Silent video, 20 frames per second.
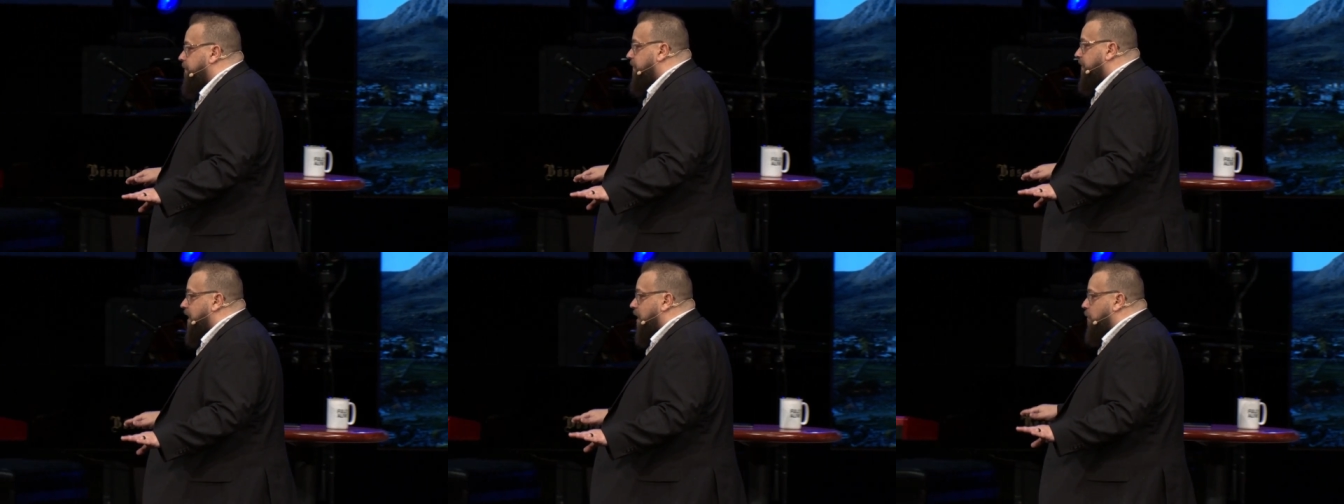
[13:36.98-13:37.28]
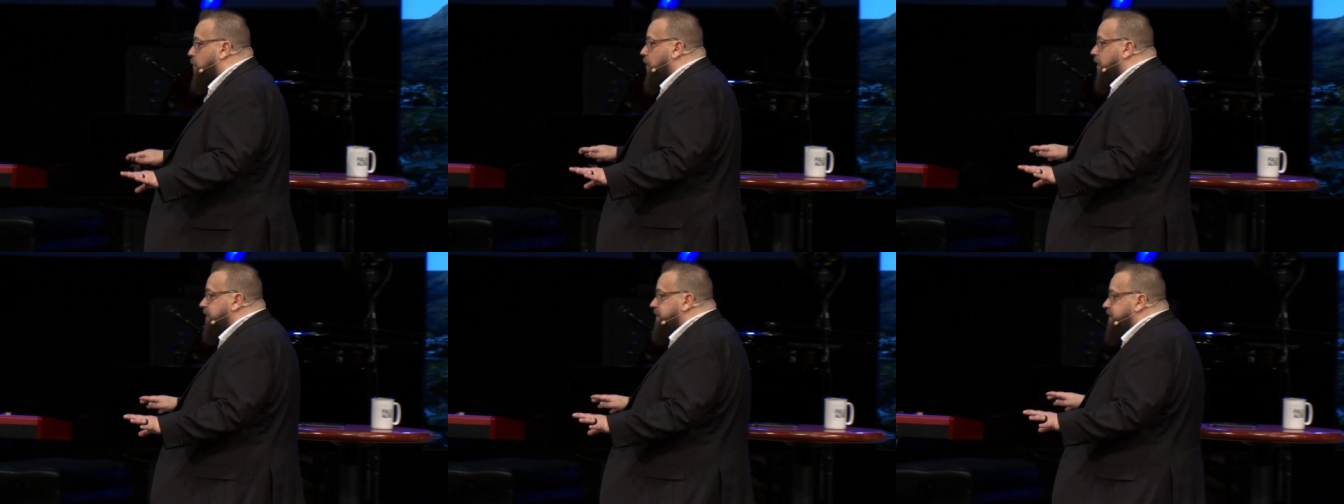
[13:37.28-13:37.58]
that
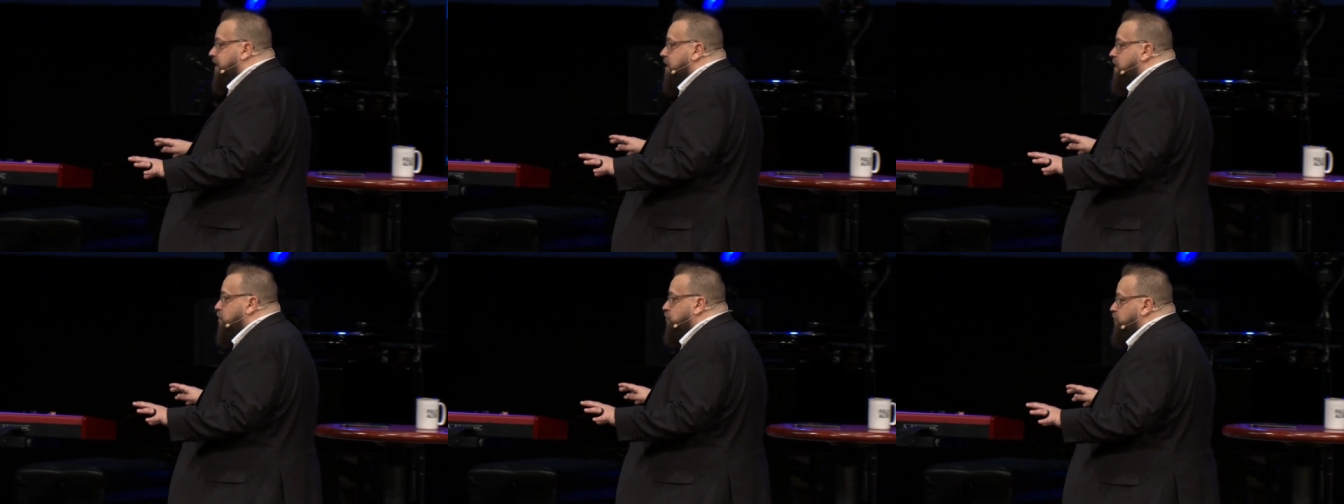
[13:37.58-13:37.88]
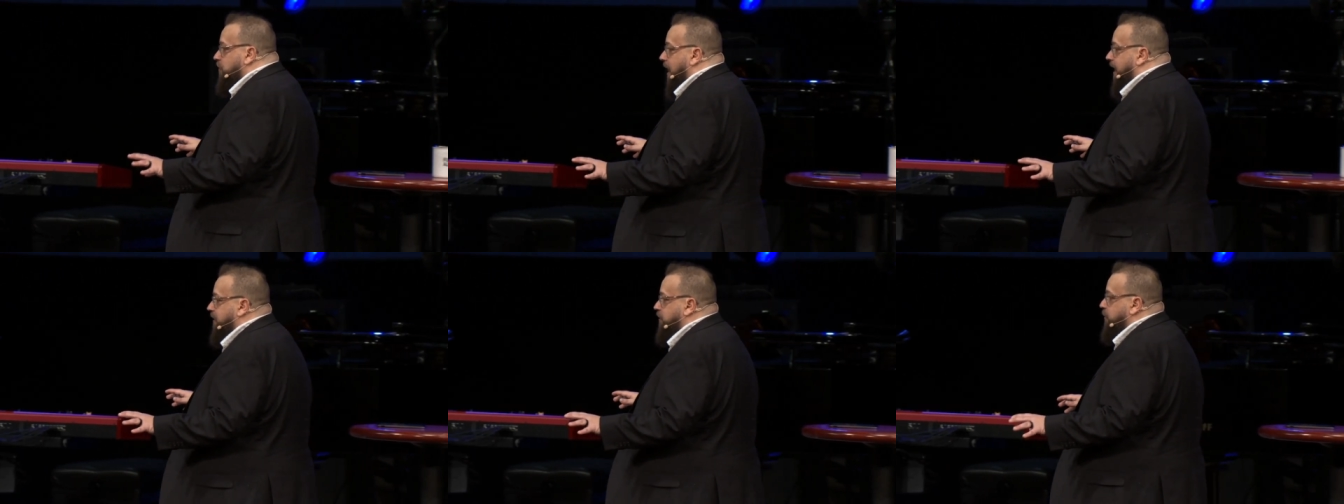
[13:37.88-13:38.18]
was
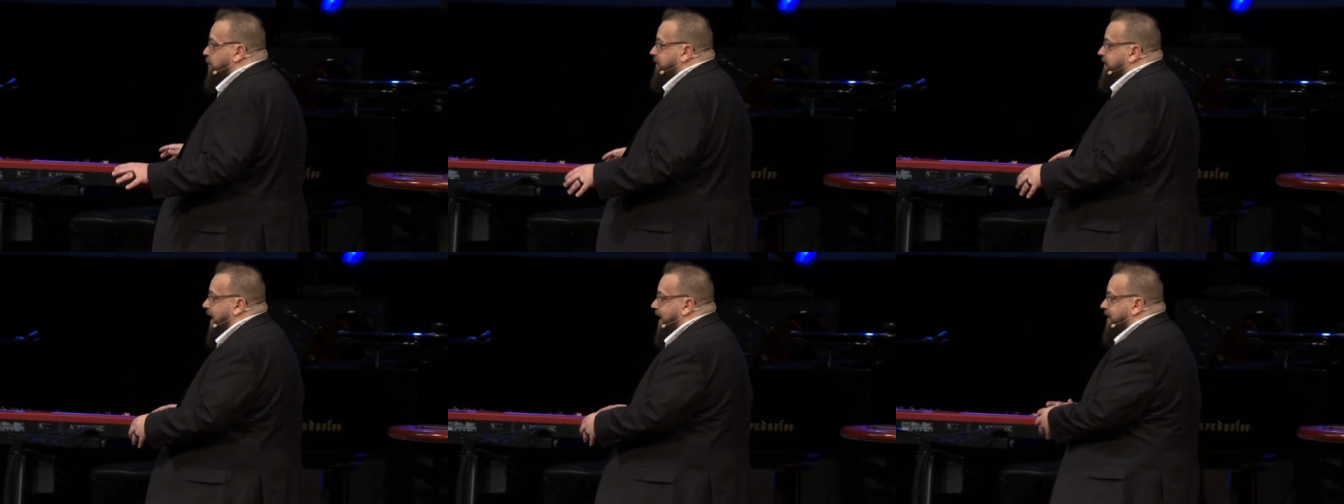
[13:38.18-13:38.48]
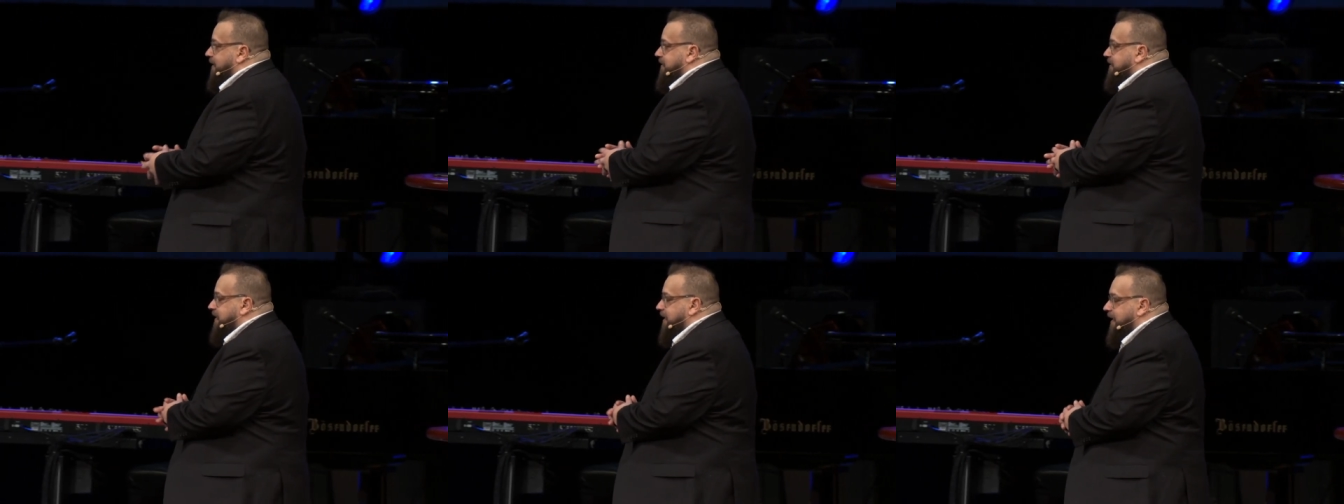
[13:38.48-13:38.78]
trying to attack
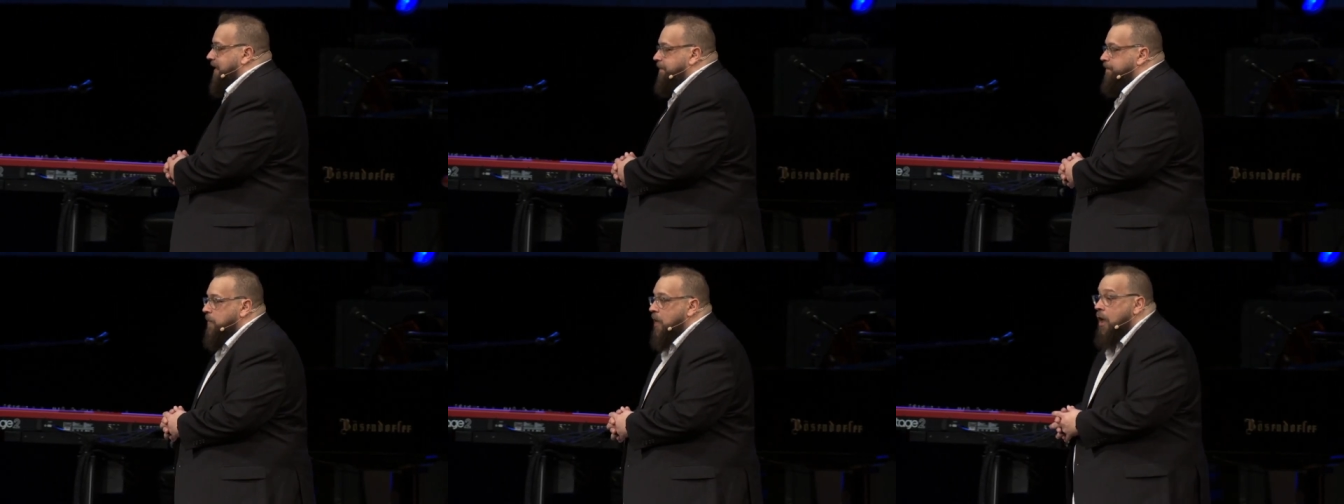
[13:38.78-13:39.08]
the city.